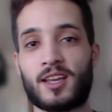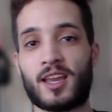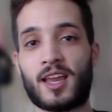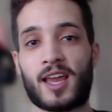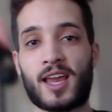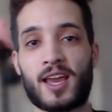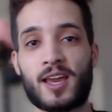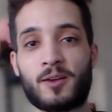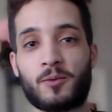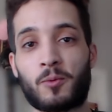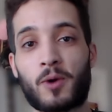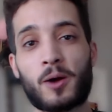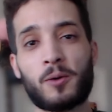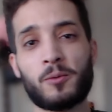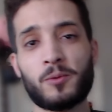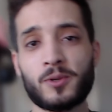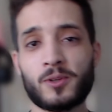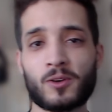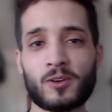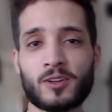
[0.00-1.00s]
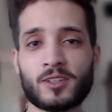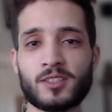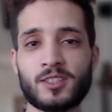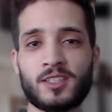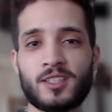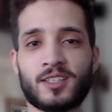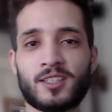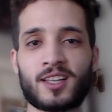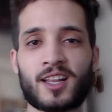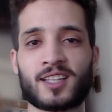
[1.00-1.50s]
And while we're on
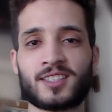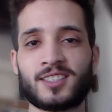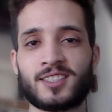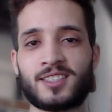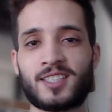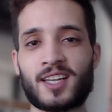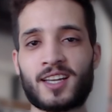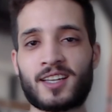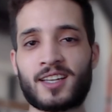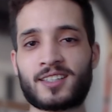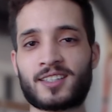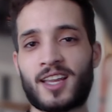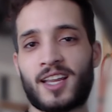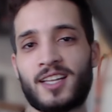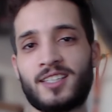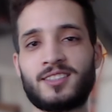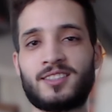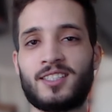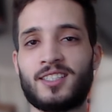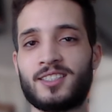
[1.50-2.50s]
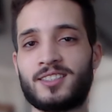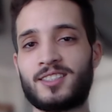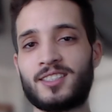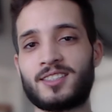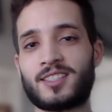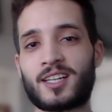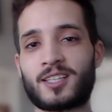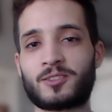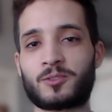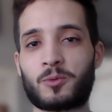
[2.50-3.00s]
the Logitech HD
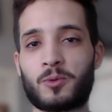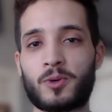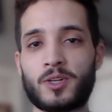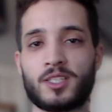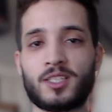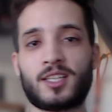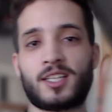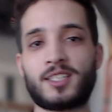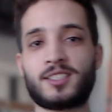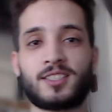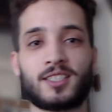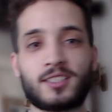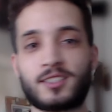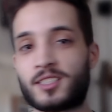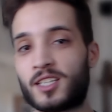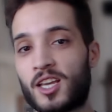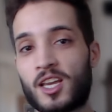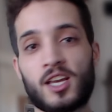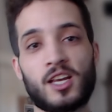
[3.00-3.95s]
C920, let's just